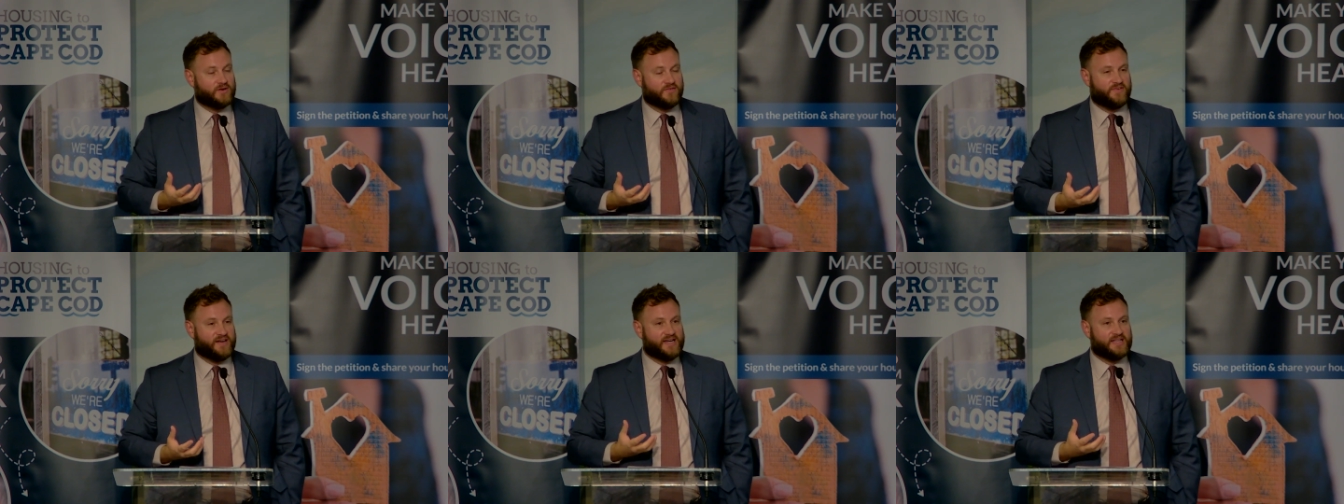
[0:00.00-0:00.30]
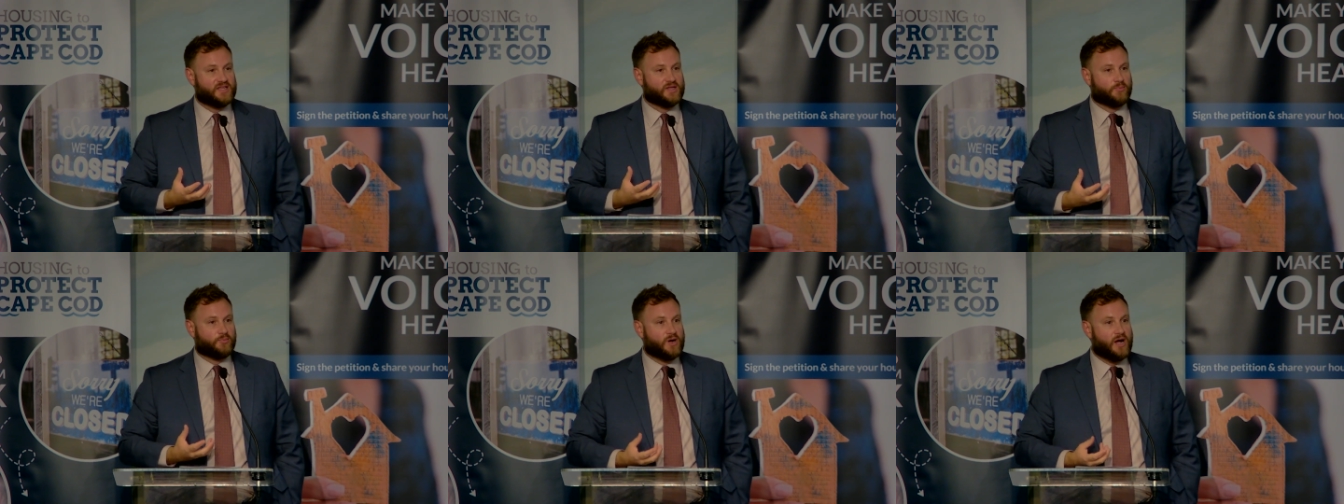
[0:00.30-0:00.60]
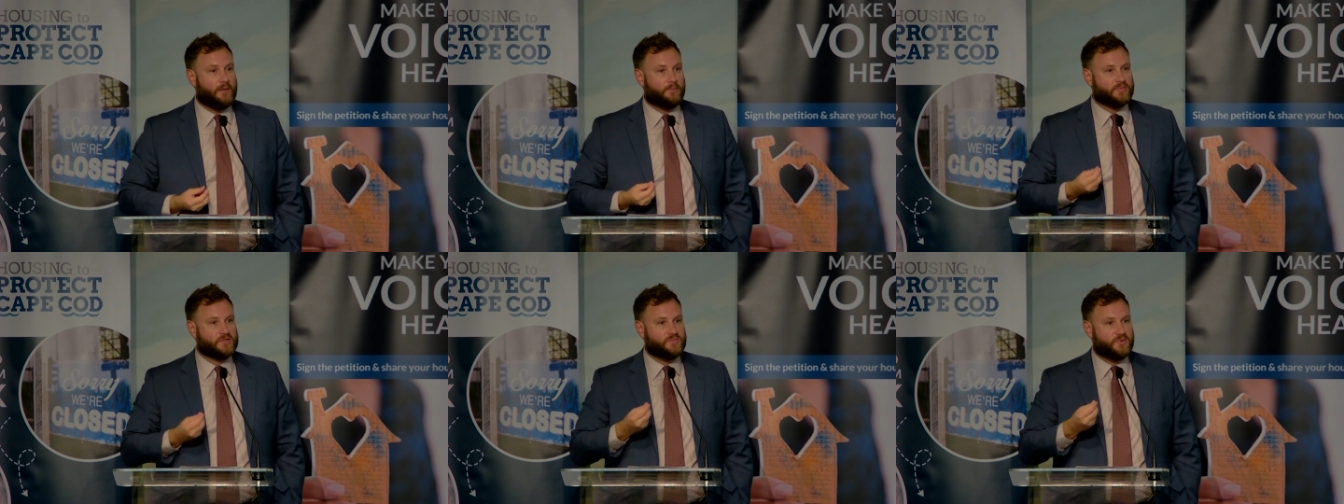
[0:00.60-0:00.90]
If anything, the
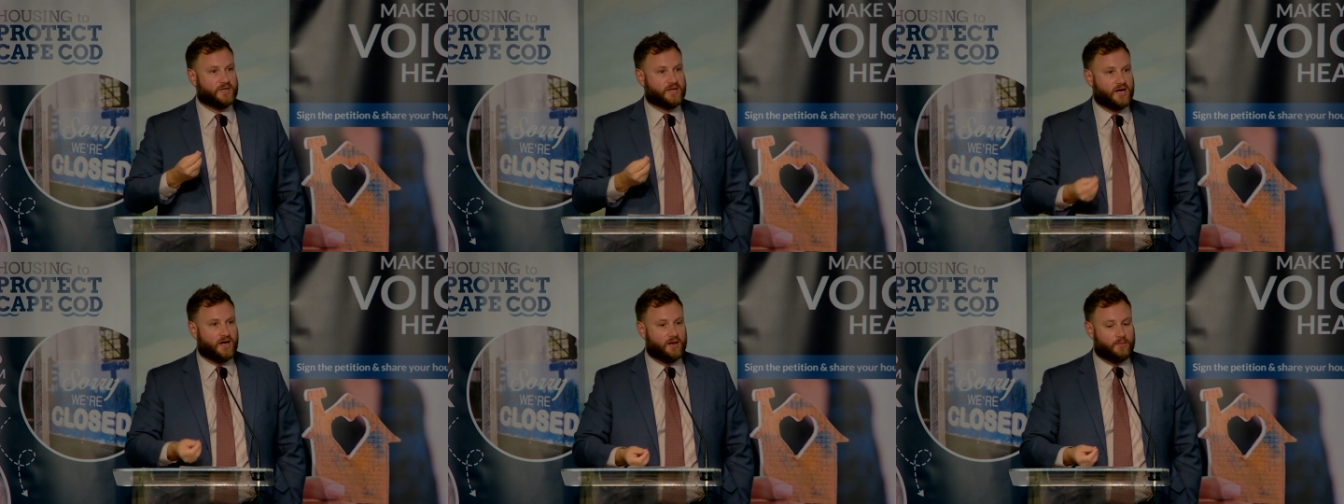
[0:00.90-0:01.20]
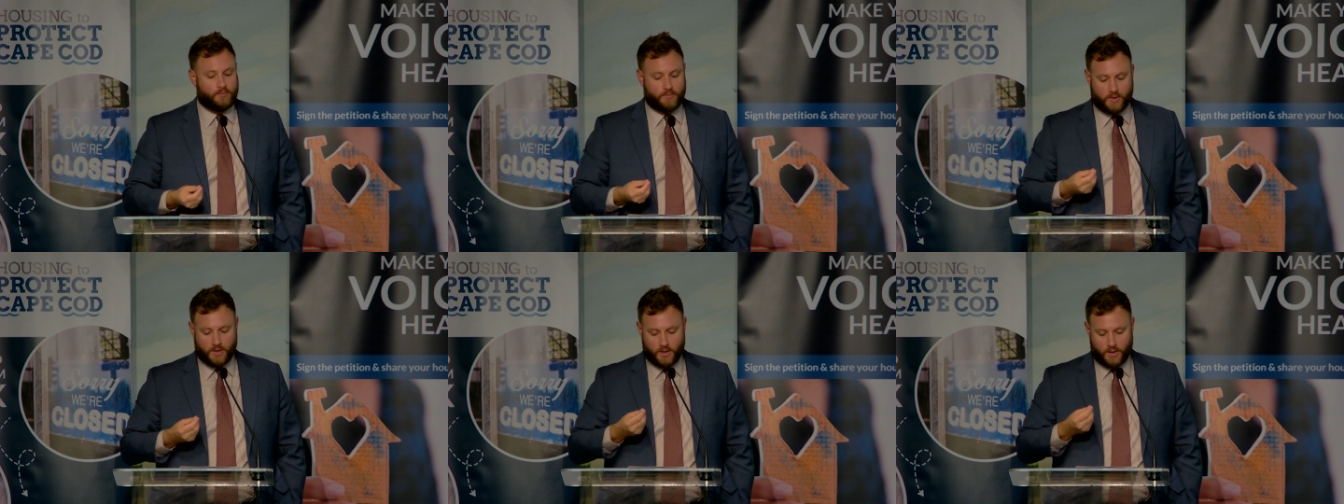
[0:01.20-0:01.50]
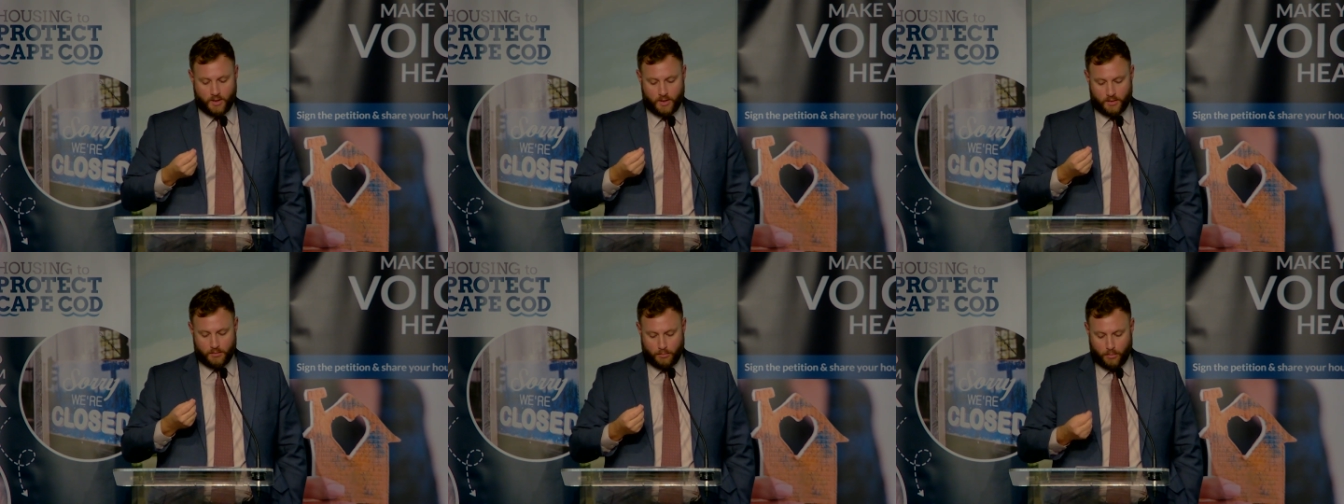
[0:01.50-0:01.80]
problem has become
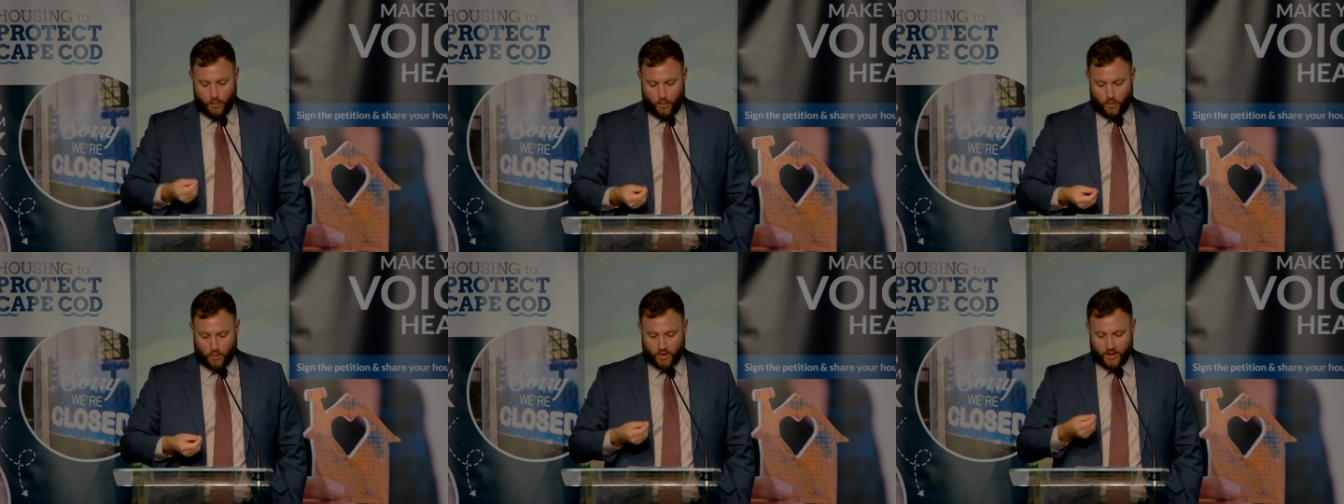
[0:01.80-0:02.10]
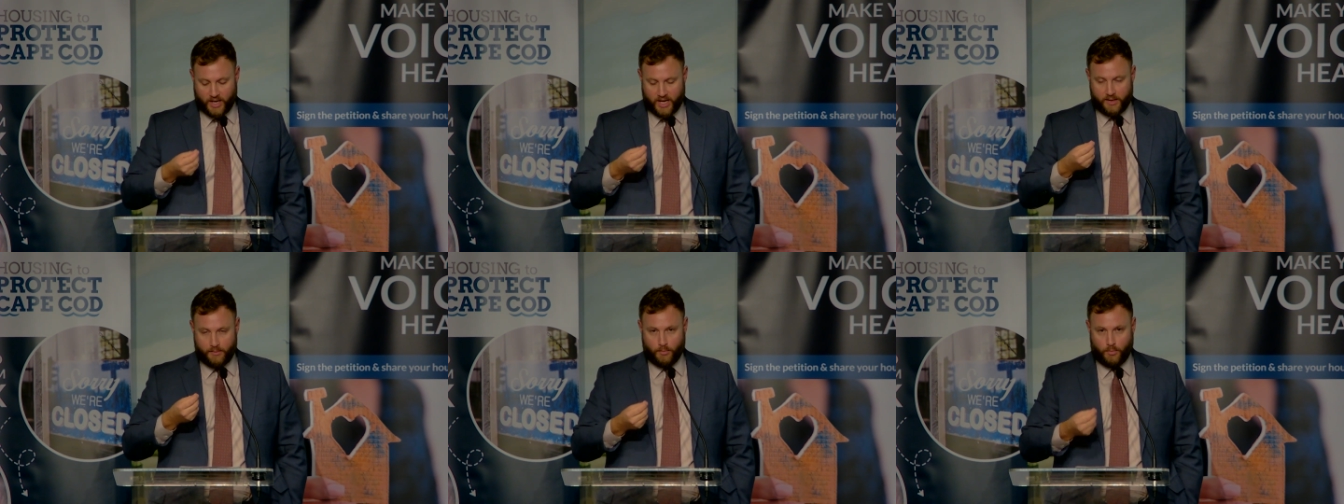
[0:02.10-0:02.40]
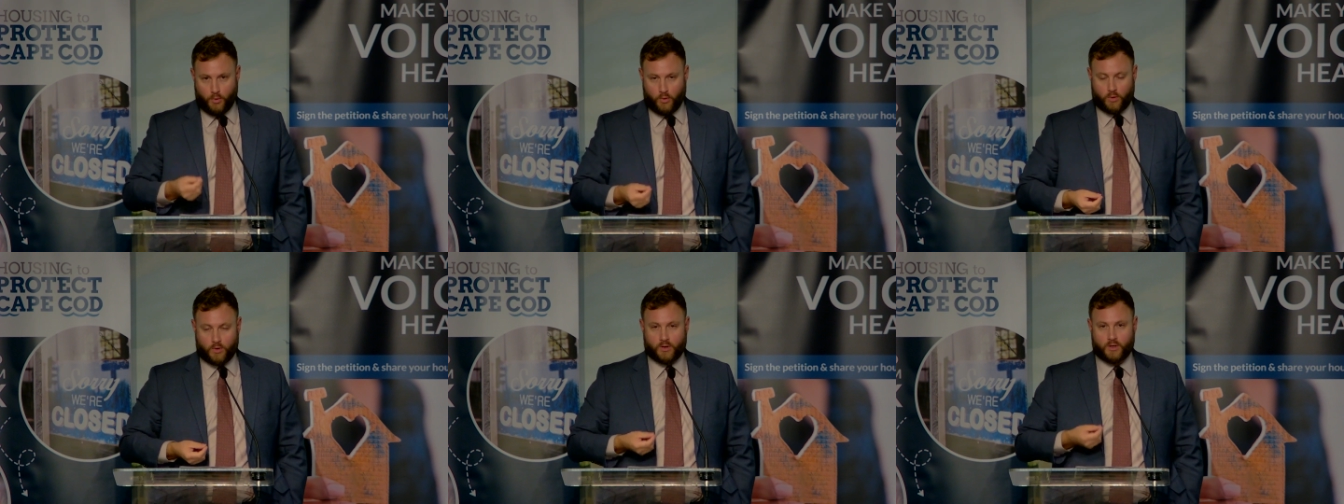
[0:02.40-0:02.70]
more and
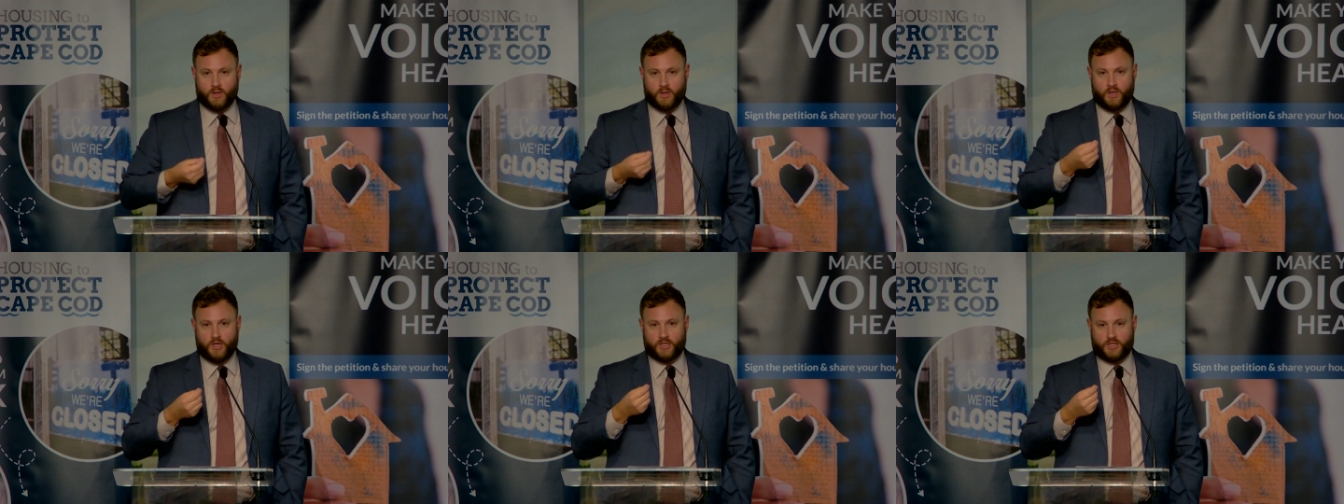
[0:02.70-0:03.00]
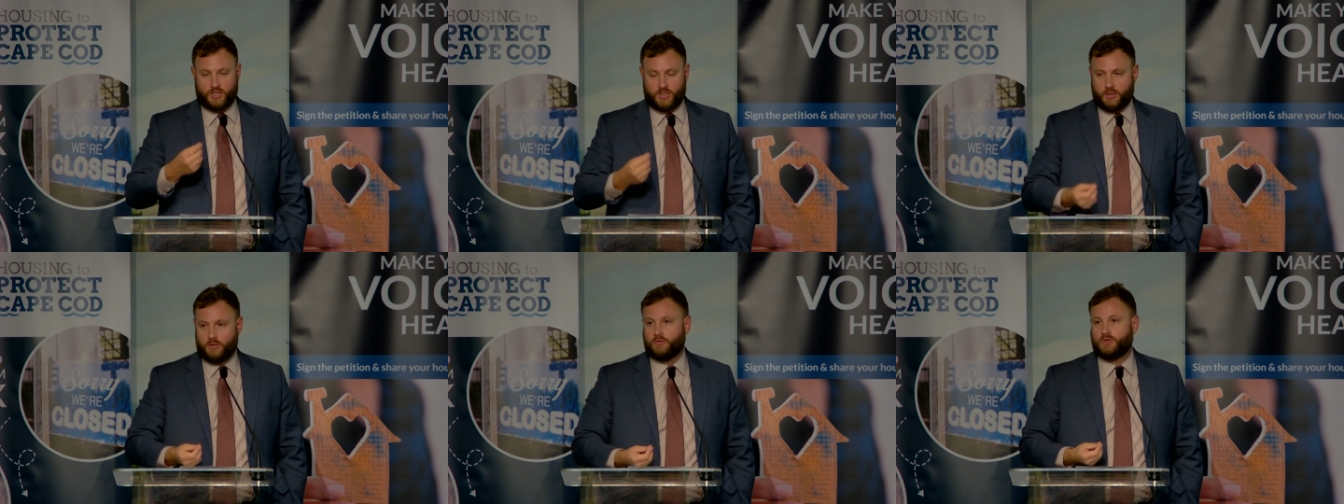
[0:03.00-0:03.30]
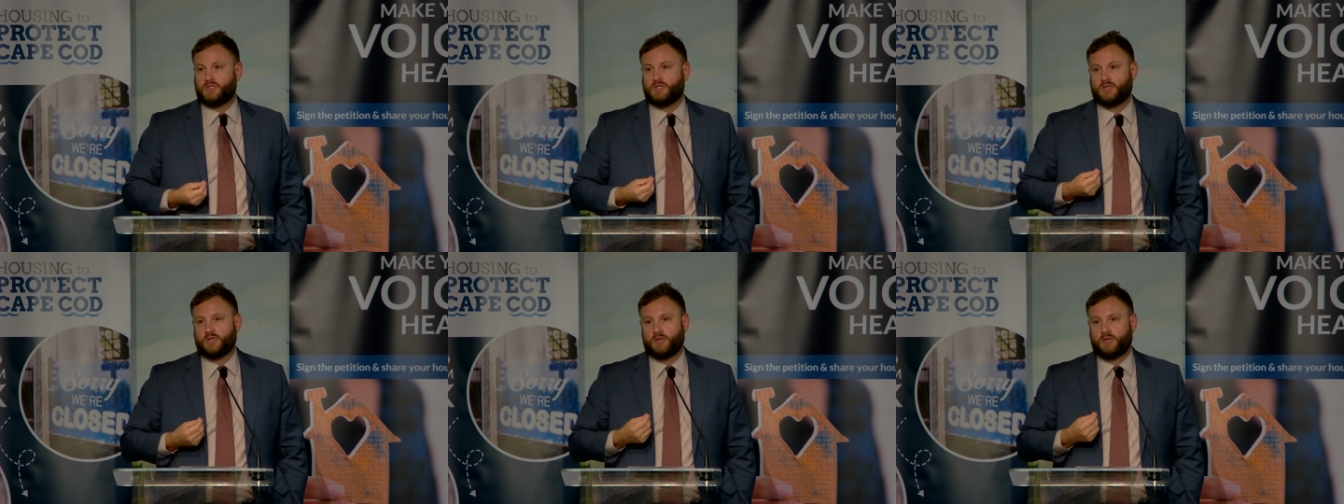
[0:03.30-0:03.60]
more acute.